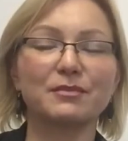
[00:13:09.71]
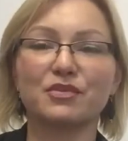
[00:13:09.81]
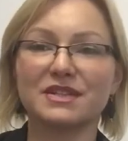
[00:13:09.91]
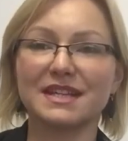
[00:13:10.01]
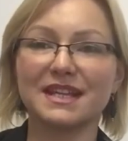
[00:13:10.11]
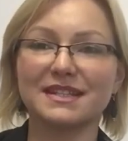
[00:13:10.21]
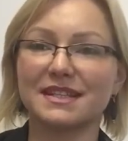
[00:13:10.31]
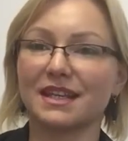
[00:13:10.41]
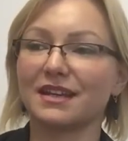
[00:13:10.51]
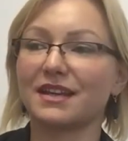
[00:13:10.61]

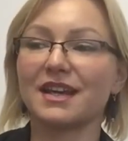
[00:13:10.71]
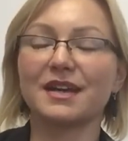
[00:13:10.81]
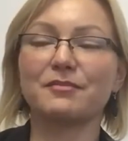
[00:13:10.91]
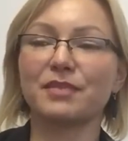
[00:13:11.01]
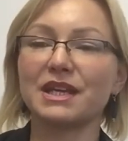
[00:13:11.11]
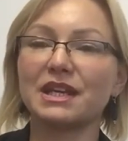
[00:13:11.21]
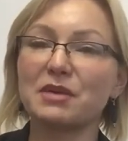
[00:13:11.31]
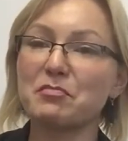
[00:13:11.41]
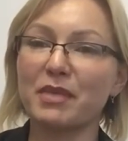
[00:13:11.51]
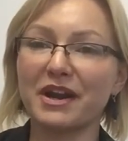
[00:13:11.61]
presenting, being
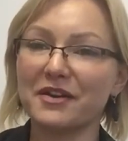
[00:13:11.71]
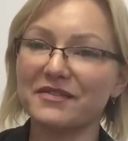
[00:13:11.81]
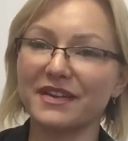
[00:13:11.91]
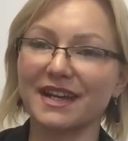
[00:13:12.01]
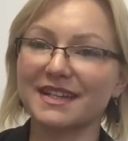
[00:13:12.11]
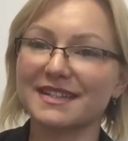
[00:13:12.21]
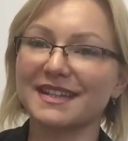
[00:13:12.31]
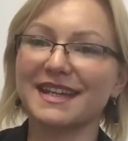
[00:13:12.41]
imperfect,